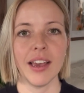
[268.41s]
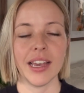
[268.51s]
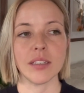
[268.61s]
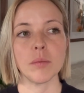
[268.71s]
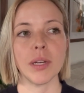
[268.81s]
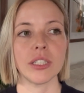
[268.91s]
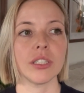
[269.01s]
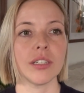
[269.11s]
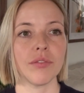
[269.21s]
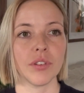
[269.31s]

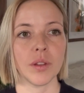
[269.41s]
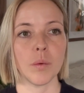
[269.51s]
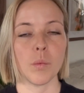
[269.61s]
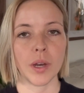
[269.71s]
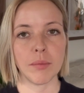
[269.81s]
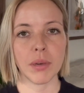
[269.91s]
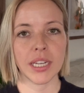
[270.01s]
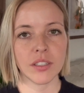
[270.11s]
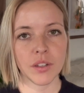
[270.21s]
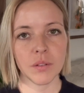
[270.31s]
especially for the
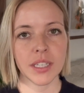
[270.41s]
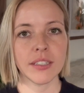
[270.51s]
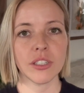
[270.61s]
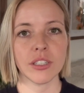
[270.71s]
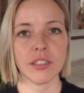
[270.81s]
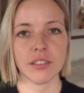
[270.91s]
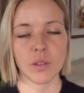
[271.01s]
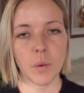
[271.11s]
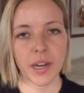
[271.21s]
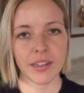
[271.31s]
1x2-inch
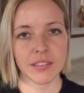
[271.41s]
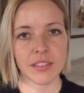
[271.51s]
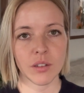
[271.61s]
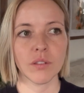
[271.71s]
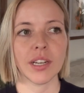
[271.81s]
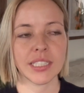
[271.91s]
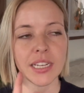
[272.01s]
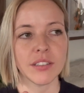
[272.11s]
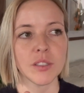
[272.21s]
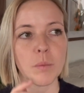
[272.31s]
squares or
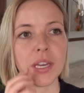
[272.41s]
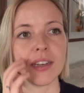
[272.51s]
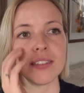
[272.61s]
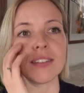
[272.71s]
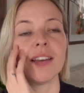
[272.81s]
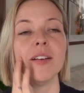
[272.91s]
rectangles, because